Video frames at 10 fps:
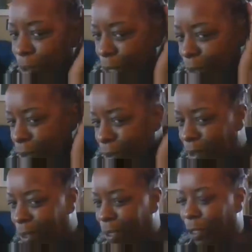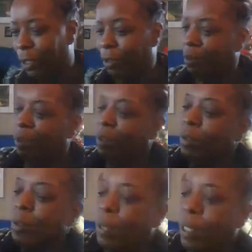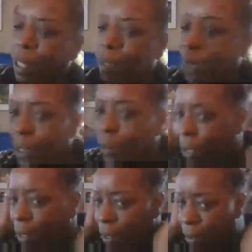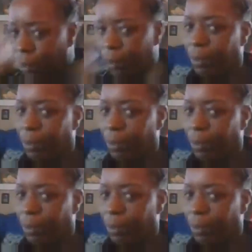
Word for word: You know, and they are. I got a little old head.